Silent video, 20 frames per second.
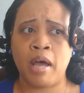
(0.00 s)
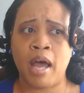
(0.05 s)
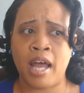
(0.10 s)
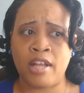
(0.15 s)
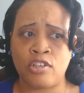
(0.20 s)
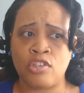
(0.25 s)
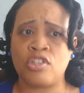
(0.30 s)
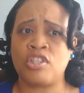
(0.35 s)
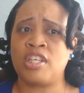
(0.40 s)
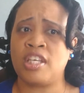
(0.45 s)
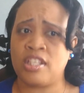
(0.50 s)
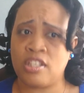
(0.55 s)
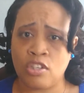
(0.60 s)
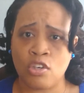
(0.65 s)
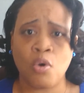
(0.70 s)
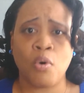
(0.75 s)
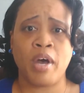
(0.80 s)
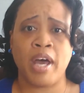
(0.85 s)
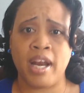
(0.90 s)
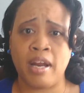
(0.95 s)
I just need to
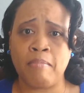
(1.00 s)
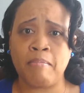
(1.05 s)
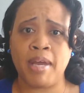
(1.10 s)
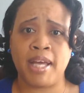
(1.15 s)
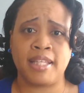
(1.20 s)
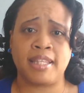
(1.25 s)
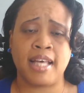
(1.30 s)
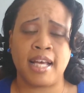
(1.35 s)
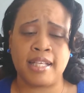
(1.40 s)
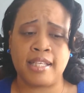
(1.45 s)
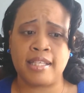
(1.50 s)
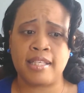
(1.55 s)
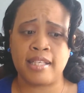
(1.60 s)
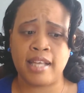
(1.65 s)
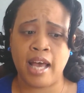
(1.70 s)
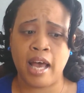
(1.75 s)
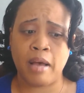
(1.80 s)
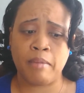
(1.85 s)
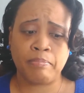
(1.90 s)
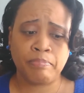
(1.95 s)
go ahead and make that
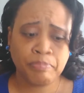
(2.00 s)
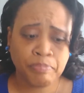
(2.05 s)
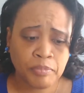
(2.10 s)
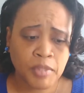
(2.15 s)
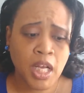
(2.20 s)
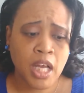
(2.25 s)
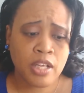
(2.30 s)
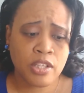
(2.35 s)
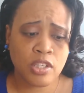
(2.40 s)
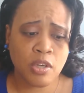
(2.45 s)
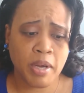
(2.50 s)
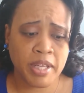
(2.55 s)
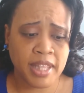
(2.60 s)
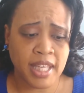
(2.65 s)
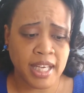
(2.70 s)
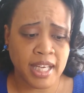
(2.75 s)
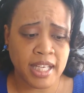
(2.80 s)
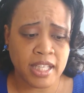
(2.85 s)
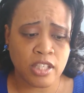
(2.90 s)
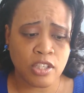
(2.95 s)
step. So I
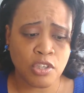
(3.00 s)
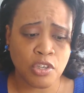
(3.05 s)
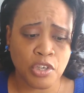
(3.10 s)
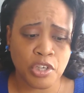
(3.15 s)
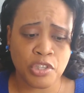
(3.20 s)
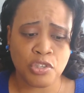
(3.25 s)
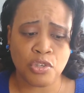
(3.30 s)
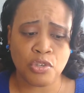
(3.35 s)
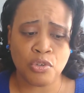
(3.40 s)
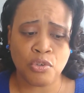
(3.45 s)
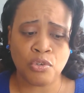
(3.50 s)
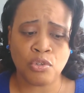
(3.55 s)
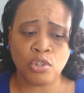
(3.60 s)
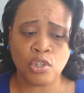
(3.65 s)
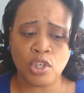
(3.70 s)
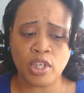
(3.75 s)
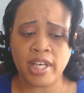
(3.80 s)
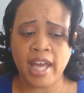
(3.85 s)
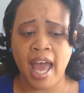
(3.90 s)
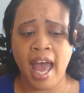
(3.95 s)
think it's good to
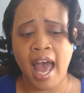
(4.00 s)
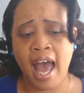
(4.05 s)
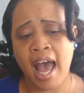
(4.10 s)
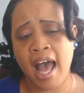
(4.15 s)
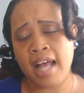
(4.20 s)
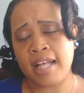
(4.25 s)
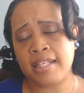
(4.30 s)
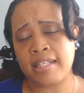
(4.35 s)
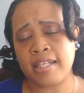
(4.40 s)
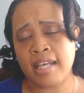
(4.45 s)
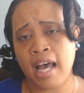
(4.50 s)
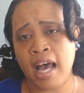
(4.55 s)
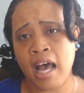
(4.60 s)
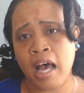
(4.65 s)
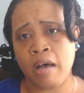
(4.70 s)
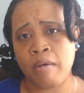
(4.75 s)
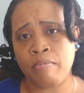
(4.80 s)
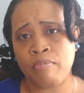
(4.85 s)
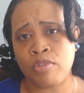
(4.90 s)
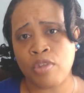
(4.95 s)
look at
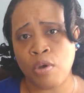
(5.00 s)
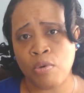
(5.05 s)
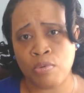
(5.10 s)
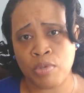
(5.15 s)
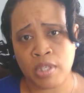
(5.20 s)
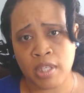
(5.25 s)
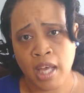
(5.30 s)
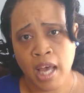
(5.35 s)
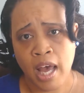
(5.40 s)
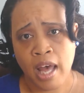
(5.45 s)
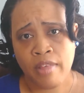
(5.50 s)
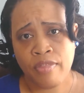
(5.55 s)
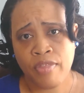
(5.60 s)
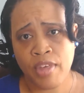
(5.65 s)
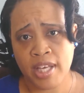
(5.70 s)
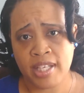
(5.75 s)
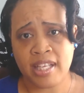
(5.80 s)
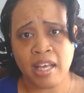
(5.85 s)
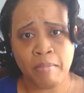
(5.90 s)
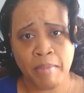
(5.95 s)
those
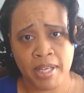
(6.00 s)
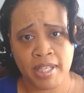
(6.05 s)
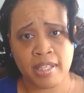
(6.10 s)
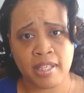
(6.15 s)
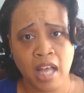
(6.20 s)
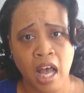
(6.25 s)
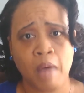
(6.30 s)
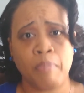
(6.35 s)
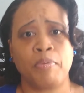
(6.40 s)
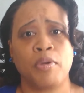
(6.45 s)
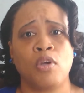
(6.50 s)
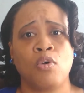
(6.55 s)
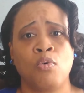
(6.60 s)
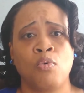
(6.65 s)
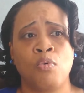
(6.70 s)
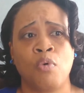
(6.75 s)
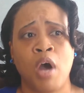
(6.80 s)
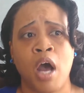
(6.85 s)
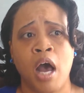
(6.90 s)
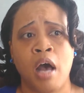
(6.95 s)
things that may stop
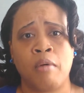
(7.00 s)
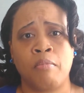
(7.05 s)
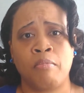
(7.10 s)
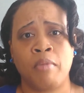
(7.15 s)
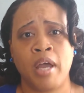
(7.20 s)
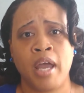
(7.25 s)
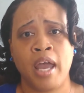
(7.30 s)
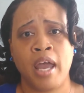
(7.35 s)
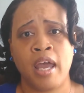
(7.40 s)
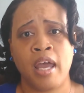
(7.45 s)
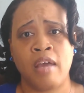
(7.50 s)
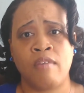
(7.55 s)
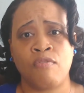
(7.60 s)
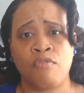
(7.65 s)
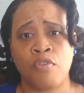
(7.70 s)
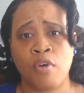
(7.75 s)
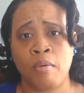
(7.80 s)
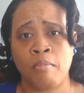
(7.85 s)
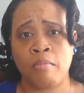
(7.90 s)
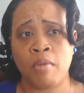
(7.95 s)
you and
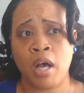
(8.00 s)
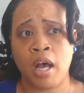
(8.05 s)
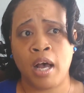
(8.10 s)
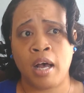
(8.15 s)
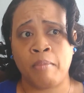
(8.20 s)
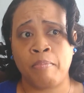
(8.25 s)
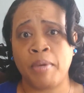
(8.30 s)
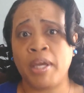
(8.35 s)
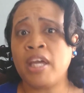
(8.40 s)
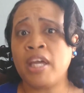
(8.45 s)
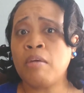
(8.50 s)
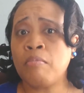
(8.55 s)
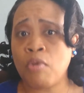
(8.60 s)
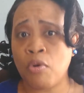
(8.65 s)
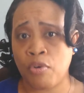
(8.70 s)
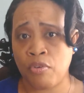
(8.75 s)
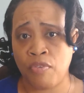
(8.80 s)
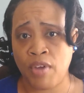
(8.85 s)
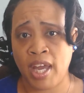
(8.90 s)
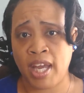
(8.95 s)
from being
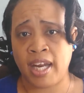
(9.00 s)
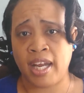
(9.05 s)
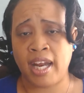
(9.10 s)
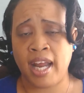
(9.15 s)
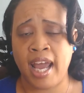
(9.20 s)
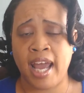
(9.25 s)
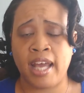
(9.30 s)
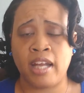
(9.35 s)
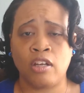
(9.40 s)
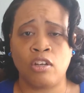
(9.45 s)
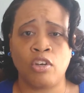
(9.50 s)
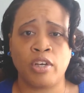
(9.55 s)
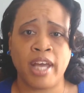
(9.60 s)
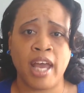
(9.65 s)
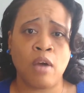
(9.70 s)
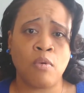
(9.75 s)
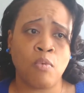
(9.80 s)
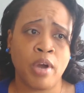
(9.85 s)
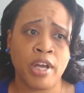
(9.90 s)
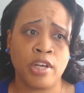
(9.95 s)
motivated, and look
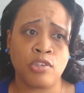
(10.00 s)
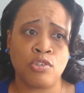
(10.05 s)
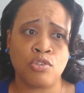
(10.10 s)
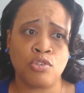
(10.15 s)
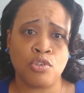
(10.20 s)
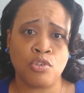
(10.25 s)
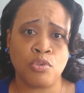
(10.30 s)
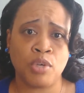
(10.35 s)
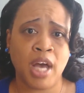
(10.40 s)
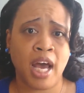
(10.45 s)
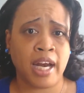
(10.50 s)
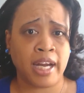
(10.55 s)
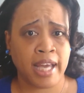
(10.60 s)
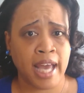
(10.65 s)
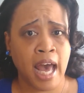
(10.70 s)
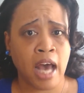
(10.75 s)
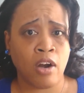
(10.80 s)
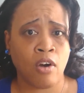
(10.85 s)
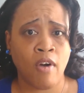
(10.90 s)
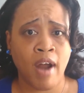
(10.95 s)
at ways to kind of
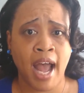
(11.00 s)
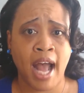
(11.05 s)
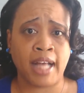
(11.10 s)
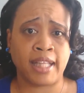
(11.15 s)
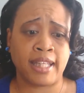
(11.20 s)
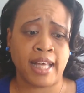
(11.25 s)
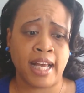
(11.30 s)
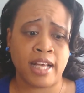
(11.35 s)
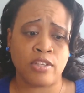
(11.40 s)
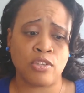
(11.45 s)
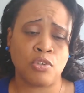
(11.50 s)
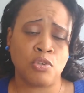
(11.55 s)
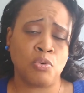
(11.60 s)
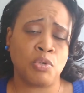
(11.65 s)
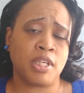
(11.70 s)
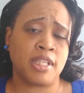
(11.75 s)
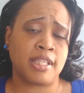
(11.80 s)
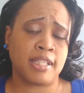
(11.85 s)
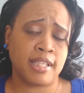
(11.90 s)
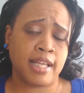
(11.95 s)
counteract that so you
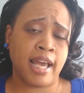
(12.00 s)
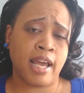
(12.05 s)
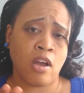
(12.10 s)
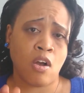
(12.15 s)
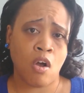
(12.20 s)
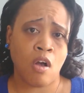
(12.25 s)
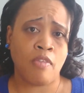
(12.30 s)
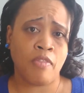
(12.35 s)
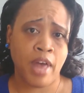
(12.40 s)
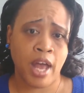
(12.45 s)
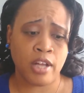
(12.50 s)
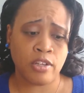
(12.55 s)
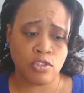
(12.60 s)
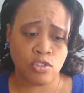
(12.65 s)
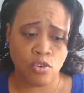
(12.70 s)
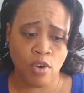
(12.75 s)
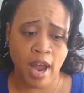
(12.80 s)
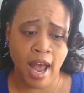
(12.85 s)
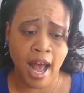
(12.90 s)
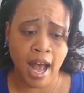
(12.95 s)
can stay on that
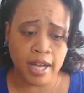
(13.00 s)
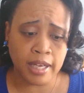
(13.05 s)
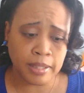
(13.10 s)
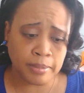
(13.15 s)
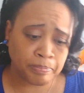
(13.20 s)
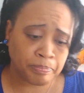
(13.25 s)
track.